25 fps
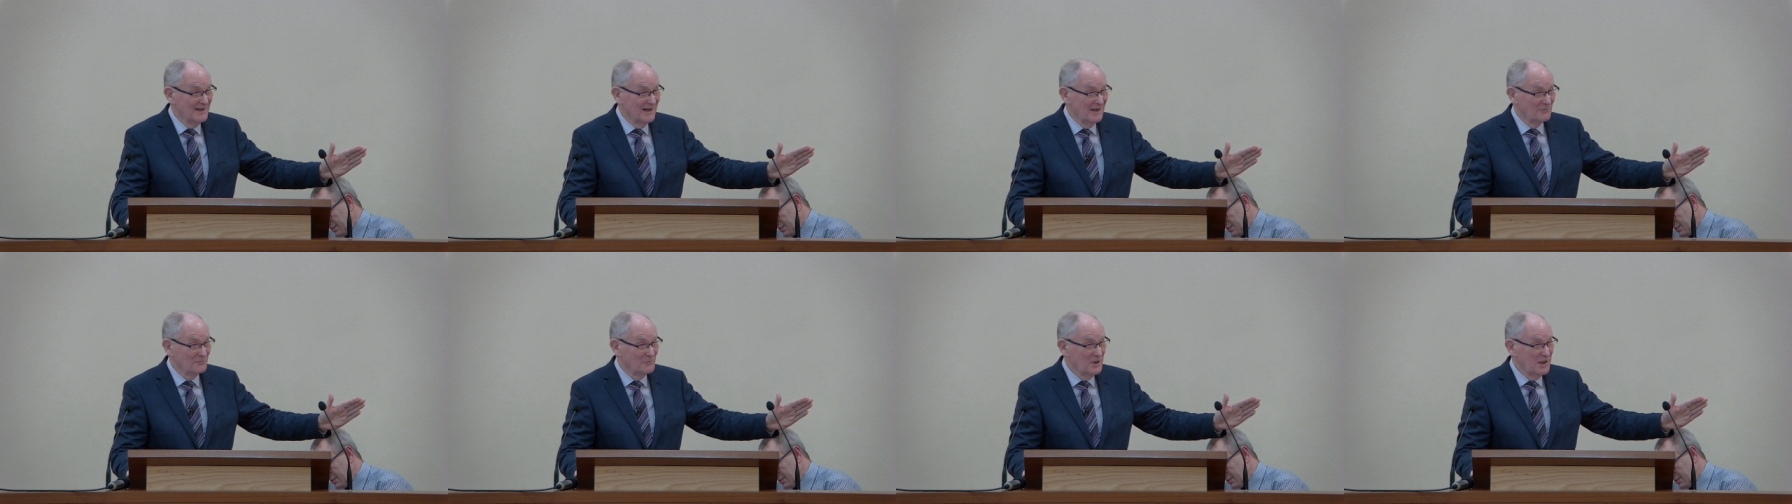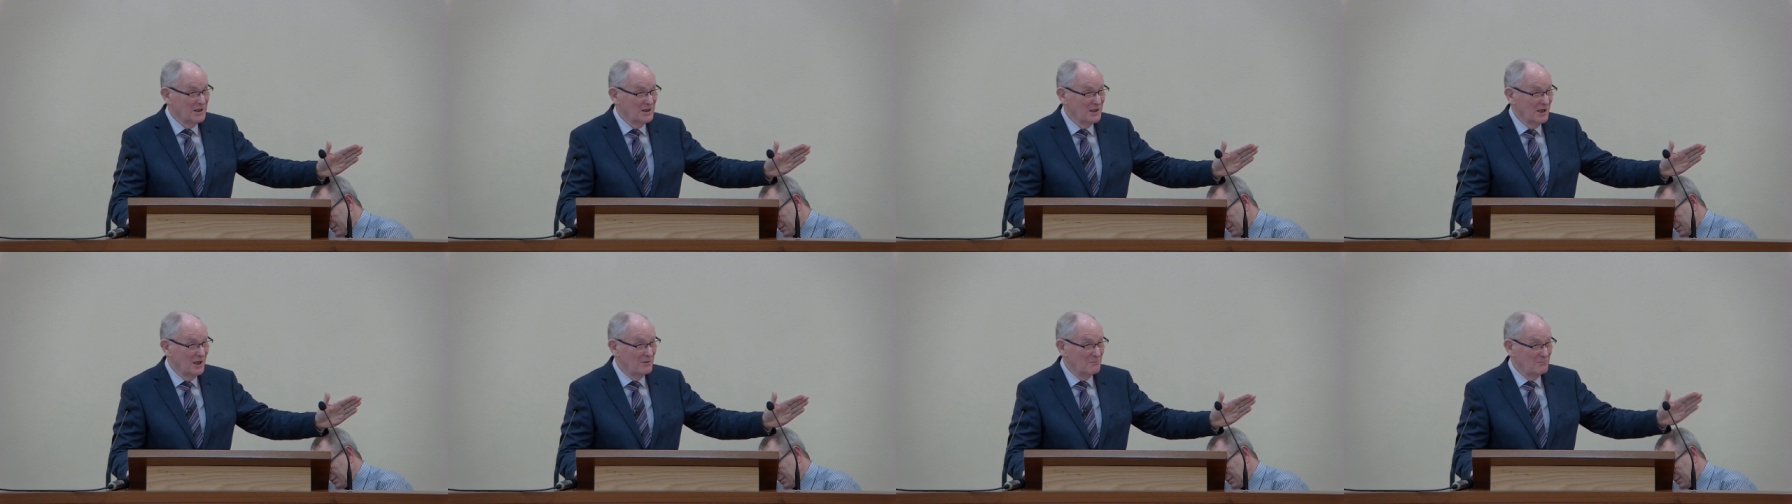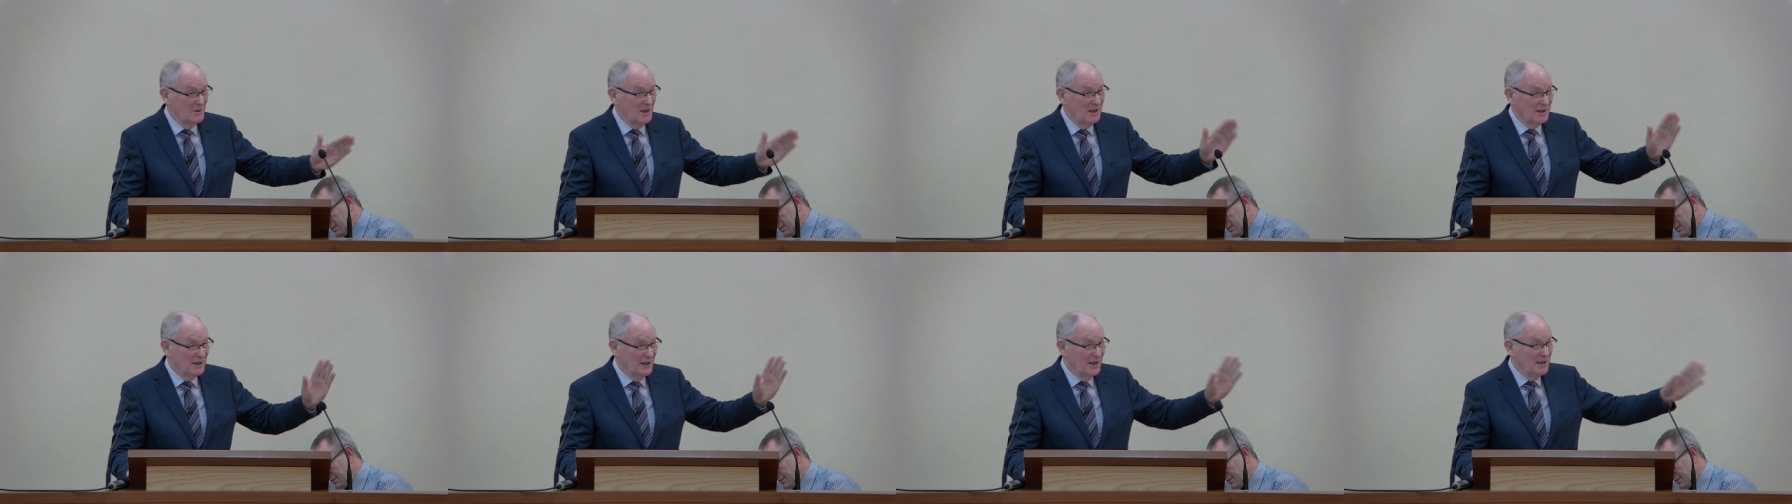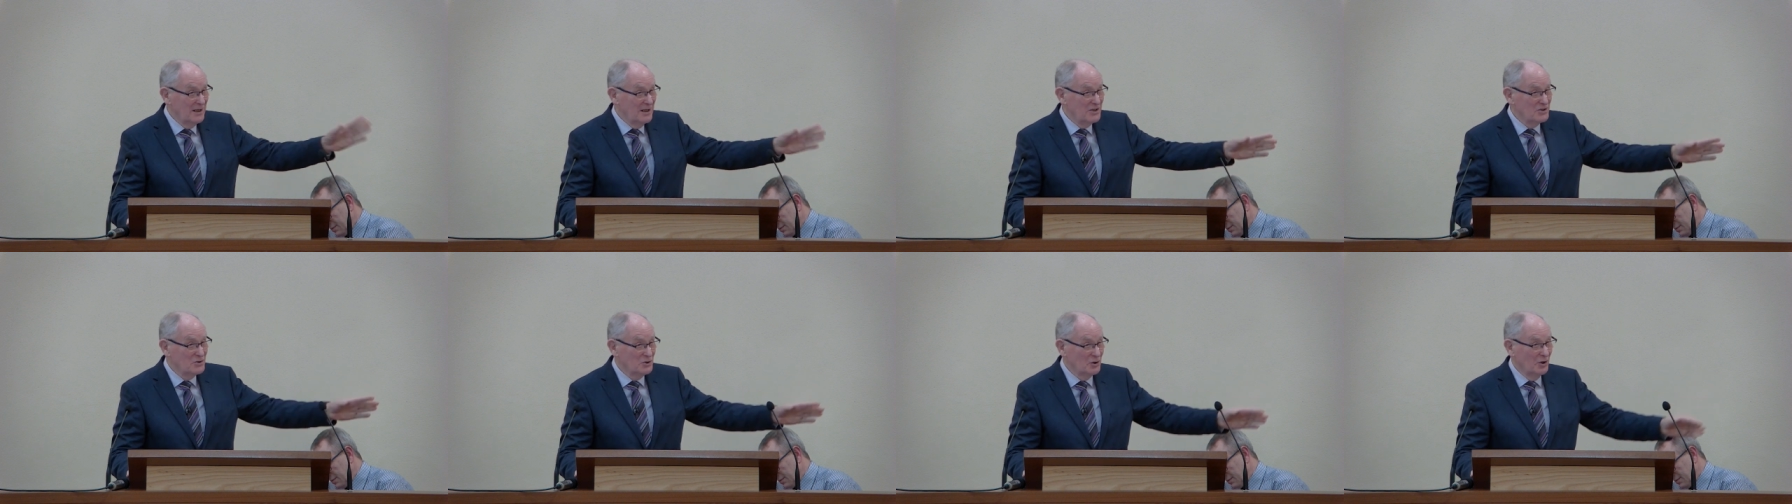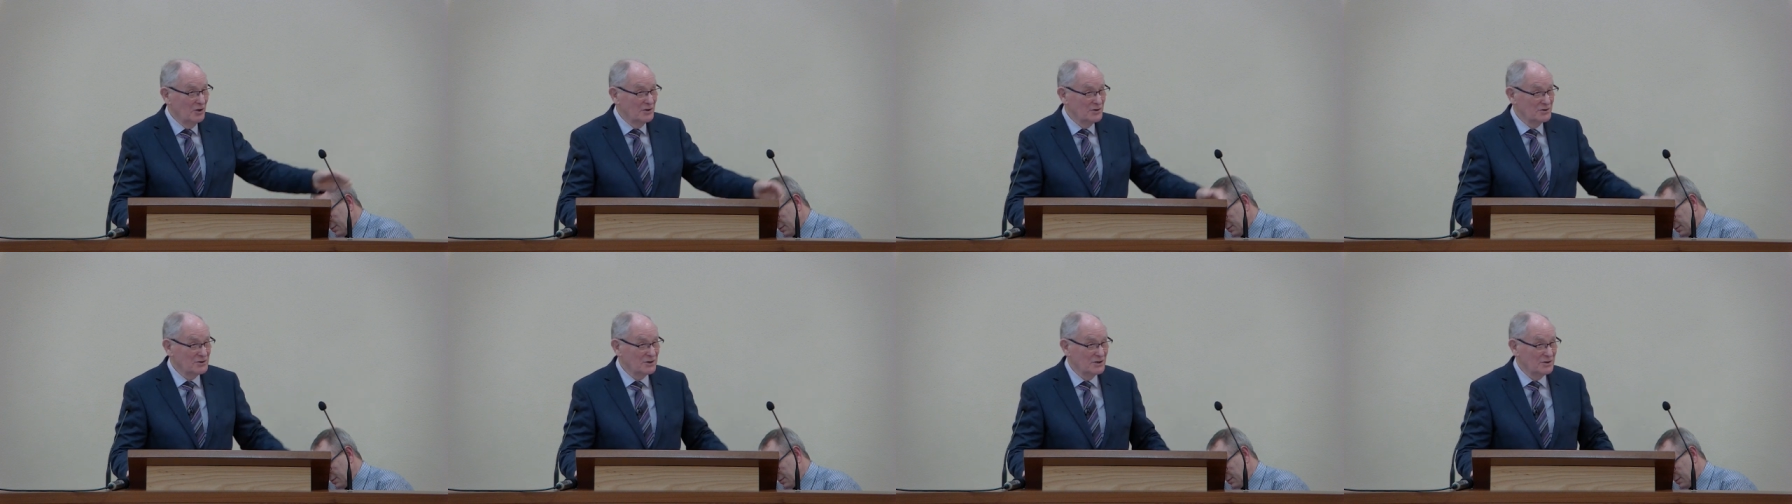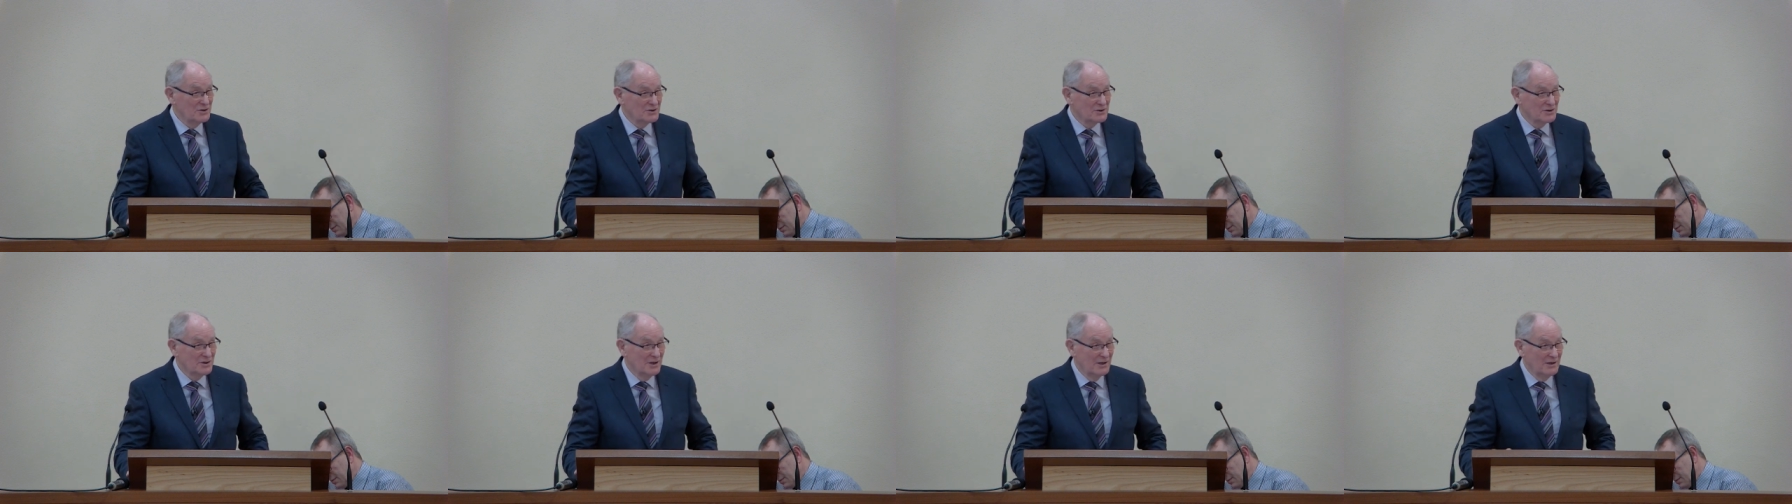and we can't make any
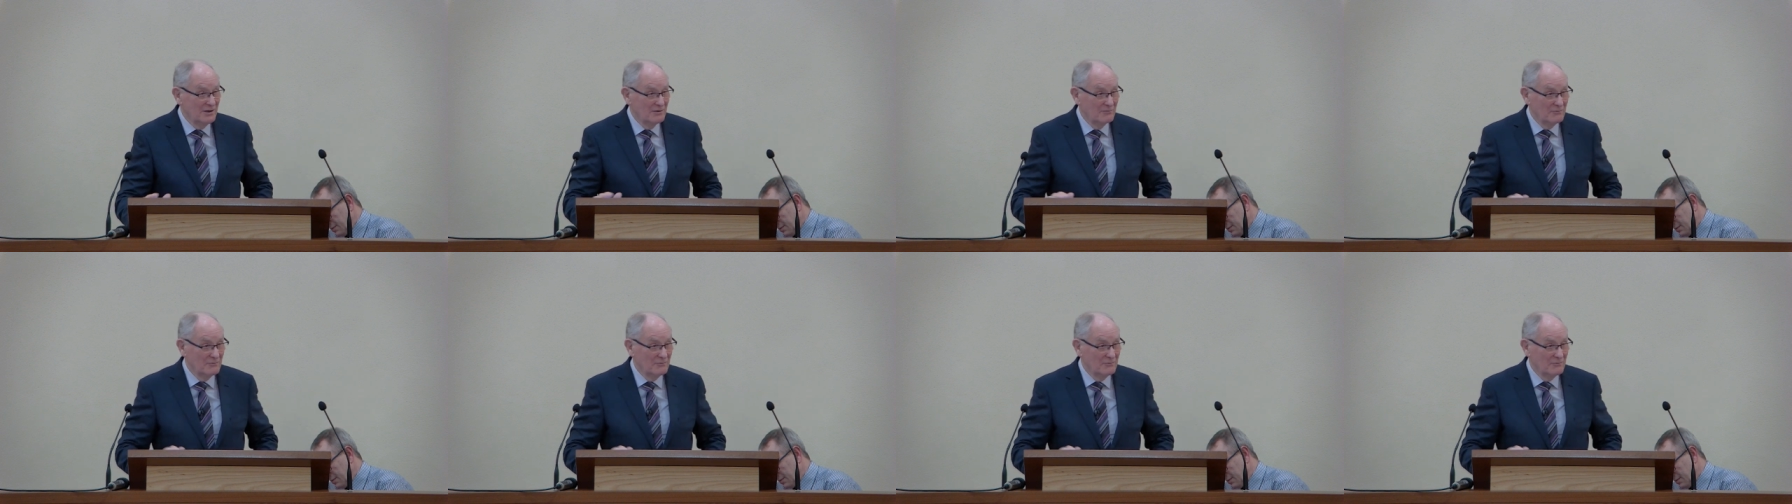choices.